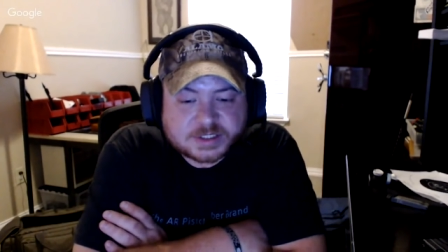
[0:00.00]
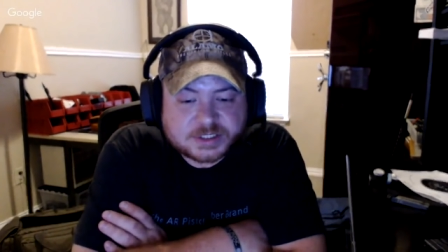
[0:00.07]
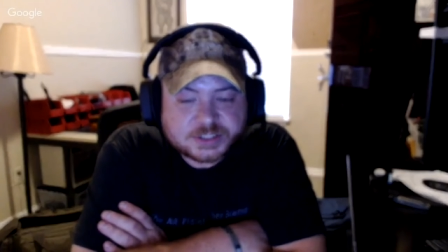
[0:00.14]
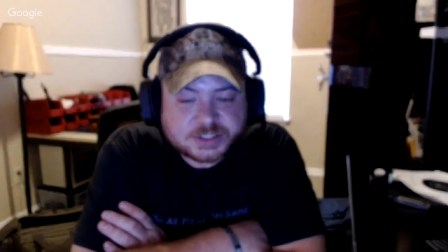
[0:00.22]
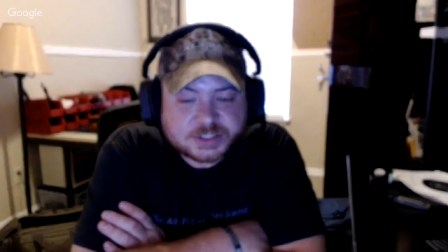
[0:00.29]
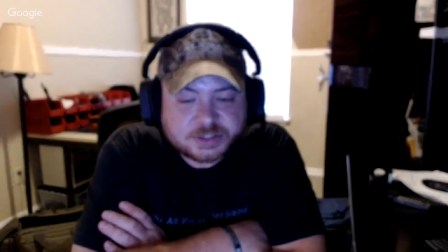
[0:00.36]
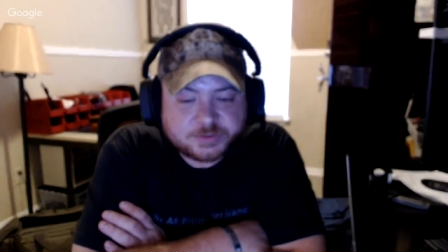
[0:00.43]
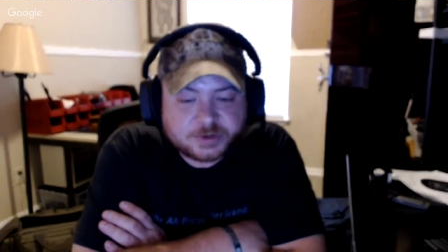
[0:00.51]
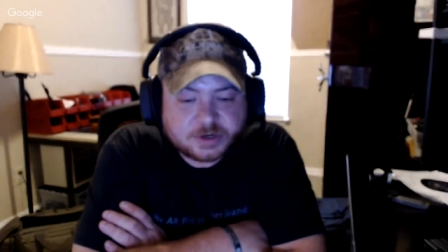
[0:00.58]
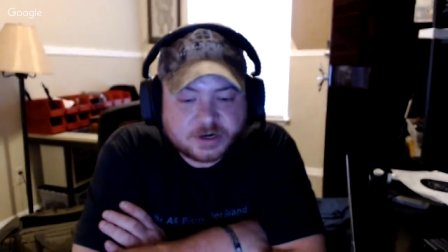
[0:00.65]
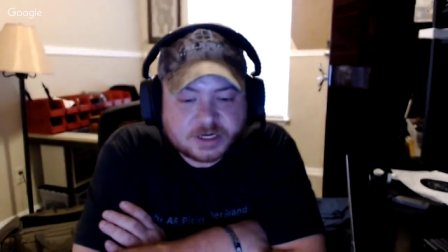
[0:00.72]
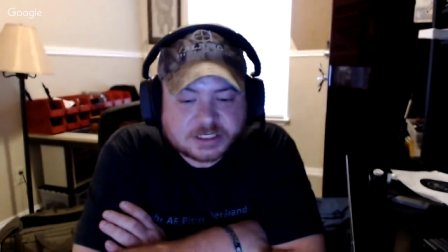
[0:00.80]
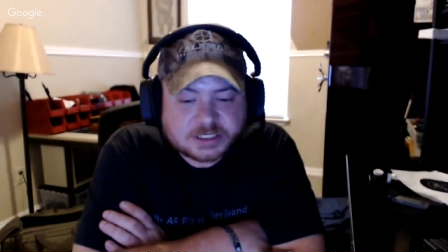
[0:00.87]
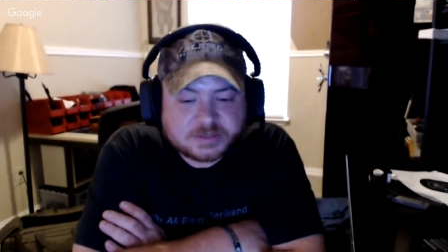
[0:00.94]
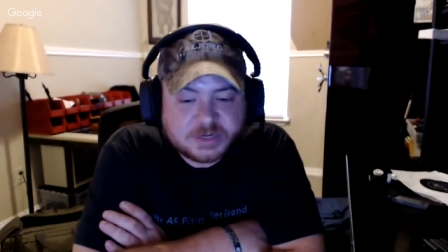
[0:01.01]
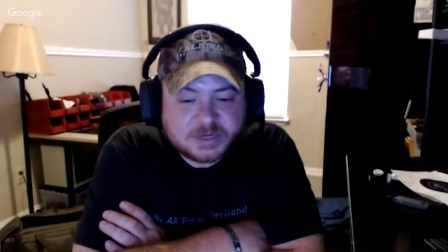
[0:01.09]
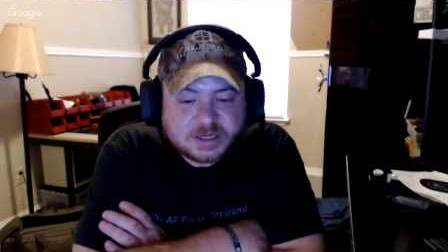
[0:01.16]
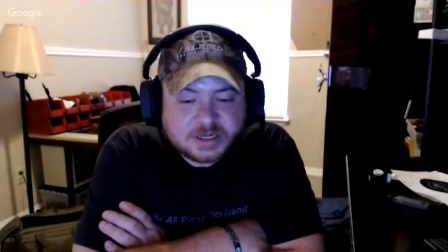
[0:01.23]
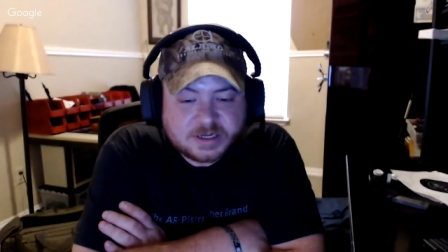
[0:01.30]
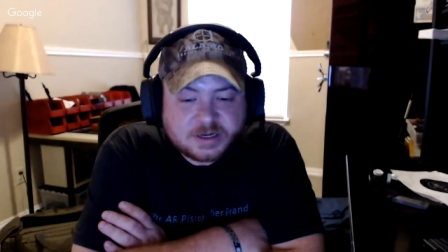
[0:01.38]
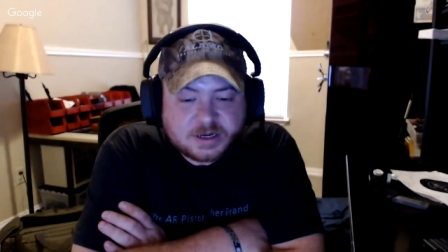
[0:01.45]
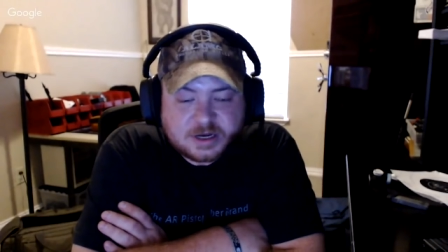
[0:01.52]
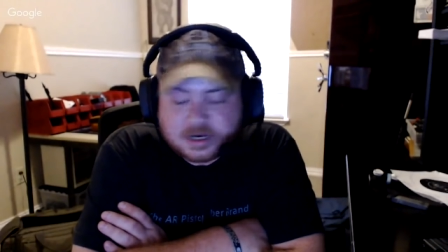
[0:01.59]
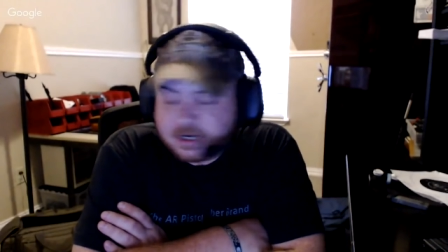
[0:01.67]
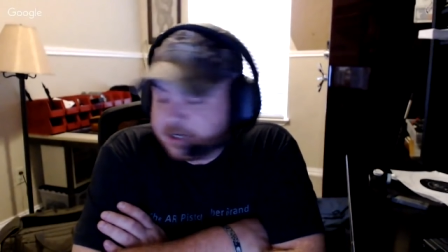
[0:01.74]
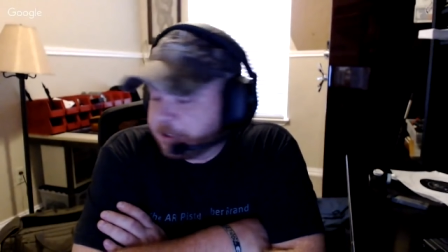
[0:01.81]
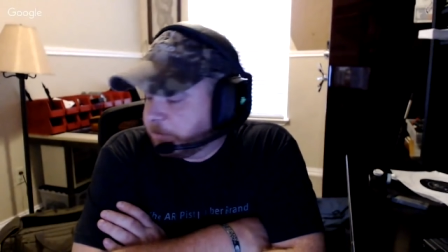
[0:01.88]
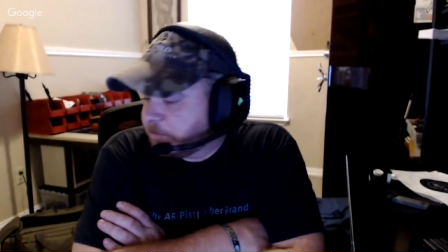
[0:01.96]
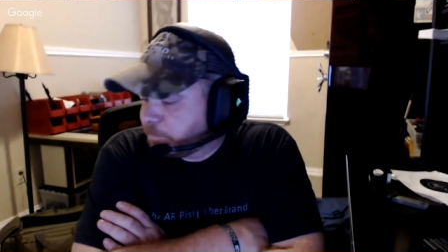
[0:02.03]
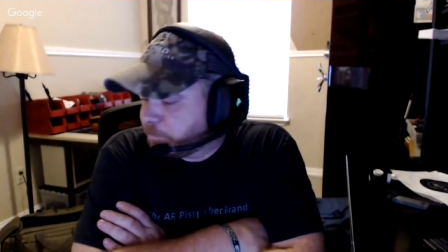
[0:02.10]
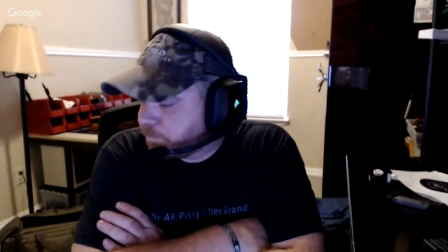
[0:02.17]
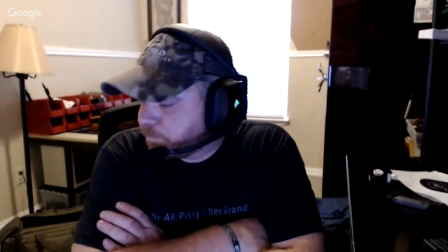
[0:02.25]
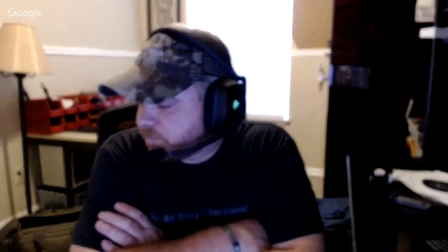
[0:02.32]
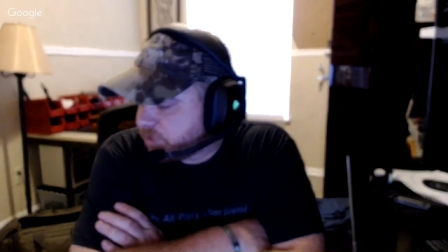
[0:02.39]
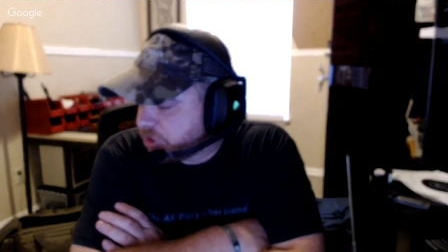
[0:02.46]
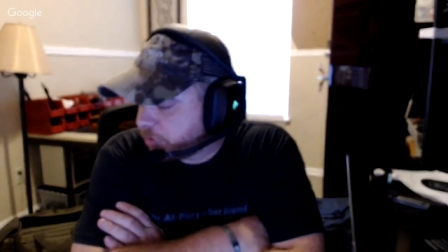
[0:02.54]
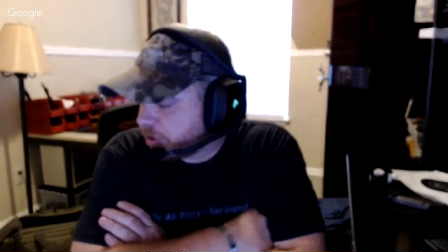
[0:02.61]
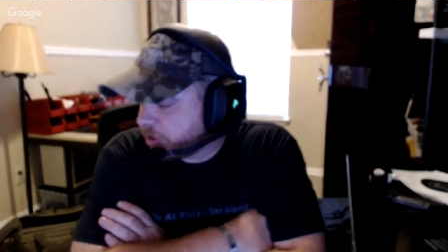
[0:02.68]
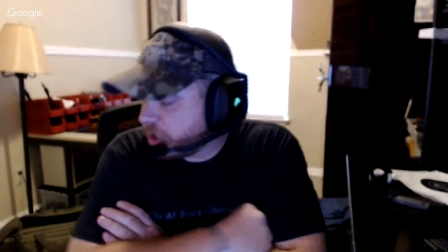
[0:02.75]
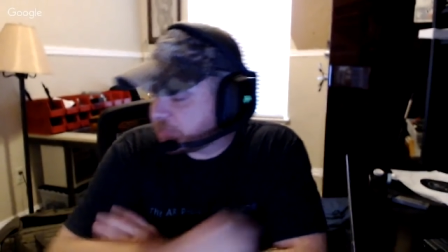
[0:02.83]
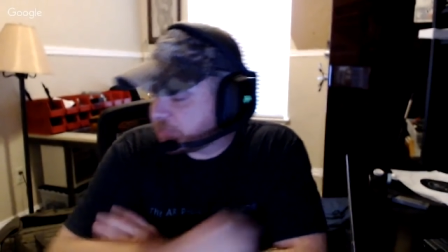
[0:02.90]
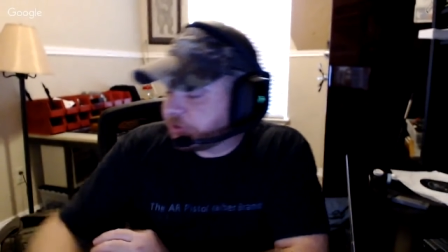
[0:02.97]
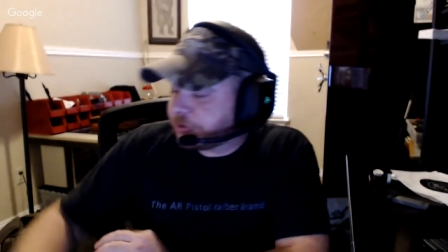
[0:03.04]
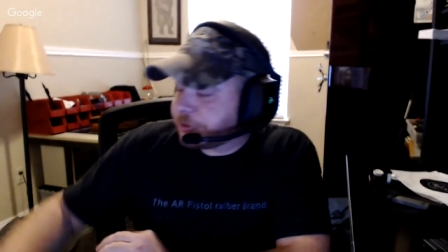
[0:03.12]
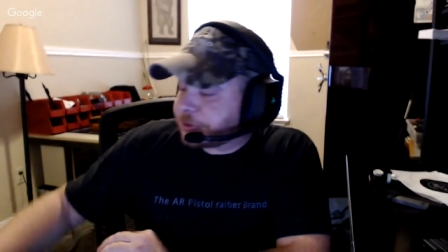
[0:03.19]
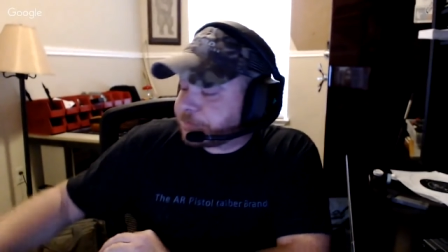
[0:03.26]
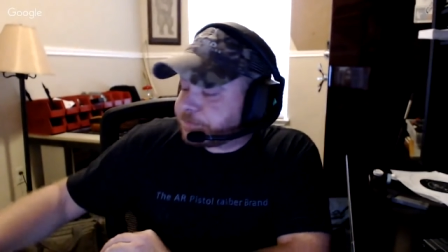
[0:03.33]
Super awesome, um, super awesome dudes.